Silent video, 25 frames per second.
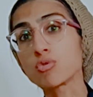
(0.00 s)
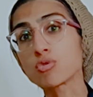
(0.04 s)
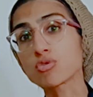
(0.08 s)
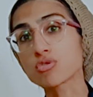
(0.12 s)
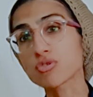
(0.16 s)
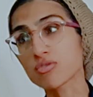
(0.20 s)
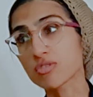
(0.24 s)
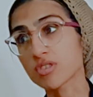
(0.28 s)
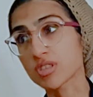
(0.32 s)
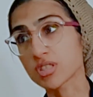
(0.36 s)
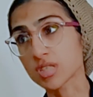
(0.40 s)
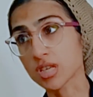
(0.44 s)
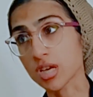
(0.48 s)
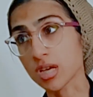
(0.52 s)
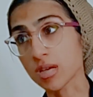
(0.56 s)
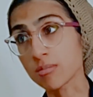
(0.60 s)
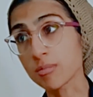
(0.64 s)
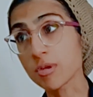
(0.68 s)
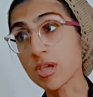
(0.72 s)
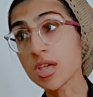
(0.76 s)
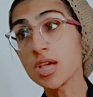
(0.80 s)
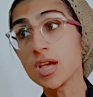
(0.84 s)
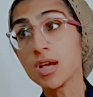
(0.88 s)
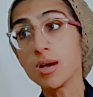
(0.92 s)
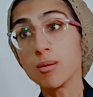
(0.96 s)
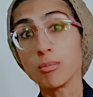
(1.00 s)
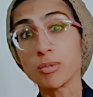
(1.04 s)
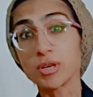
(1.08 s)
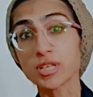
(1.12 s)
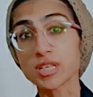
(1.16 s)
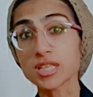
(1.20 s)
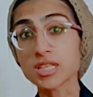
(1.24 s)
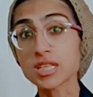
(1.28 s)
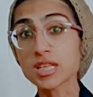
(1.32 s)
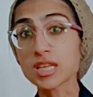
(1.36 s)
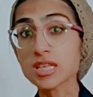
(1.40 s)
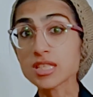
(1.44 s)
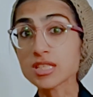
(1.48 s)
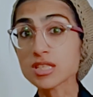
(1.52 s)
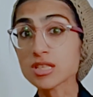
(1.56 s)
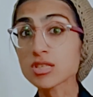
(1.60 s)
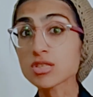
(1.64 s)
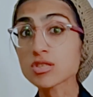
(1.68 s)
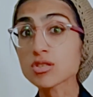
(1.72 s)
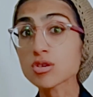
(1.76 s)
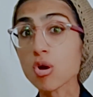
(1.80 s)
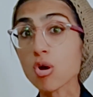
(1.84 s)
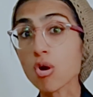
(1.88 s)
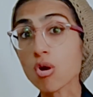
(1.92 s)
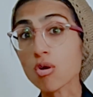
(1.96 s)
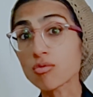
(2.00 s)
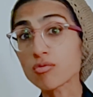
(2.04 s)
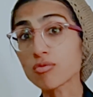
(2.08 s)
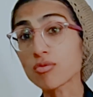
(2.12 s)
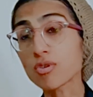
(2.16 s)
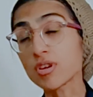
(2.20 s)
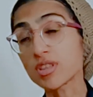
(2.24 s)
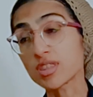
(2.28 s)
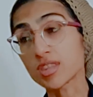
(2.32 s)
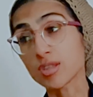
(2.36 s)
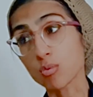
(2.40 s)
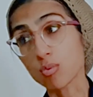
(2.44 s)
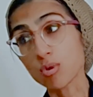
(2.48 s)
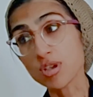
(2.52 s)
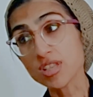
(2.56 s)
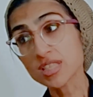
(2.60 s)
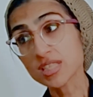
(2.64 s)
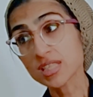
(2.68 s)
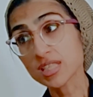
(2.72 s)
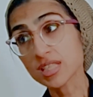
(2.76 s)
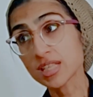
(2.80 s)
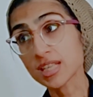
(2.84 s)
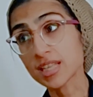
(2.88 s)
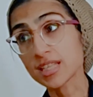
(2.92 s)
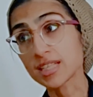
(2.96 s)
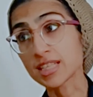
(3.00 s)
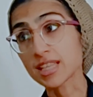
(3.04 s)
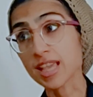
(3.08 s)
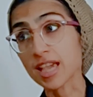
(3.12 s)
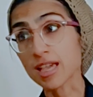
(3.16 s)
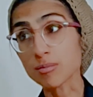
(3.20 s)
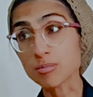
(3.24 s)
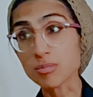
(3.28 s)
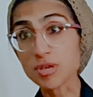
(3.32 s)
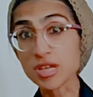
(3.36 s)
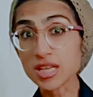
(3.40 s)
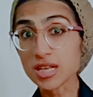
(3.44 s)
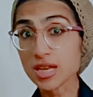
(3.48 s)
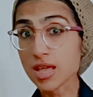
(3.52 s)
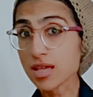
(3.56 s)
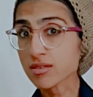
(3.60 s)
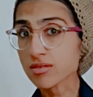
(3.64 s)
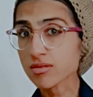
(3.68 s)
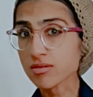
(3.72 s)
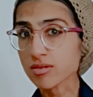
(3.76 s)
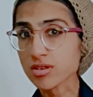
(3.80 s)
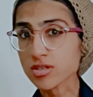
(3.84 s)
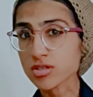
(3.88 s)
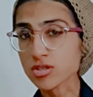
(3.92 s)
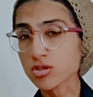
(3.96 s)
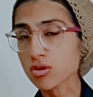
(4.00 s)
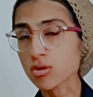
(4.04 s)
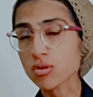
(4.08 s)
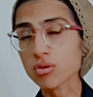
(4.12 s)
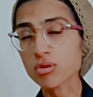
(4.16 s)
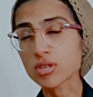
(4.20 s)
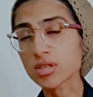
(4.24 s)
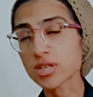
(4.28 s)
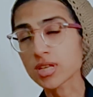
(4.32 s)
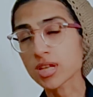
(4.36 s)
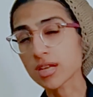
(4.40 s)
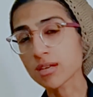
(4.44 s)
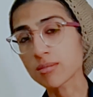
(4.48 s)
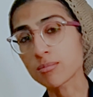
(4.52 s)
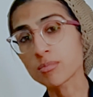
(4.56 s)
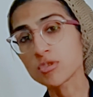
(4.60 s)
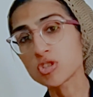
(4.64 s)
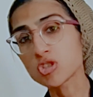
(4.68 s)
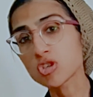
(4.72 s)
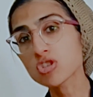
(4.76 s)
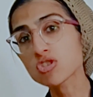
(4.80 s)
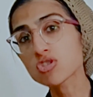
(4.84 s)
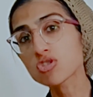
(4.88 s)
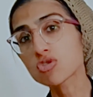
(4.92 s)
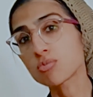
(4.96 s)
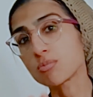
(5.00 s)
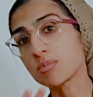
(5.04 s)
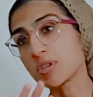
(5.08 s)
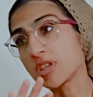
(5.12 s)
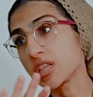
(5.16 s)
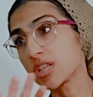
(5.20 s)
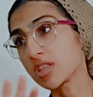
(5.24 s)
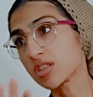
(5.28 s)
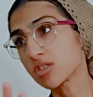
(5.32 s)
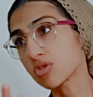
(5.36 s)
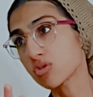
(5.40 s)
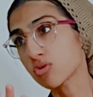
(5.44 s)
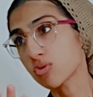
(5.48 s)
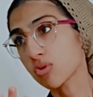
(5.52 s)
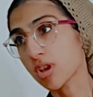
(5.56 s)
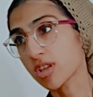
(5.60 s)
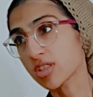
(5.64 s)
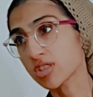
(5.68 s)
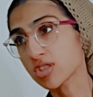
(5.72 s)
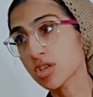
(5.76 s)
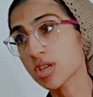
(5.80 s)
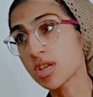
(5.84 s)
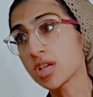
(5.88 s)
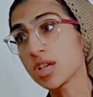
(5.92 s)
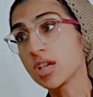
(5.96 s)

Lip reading: most of the time. But in cases of the vessel, it can be a laceration or it can just be a stretch.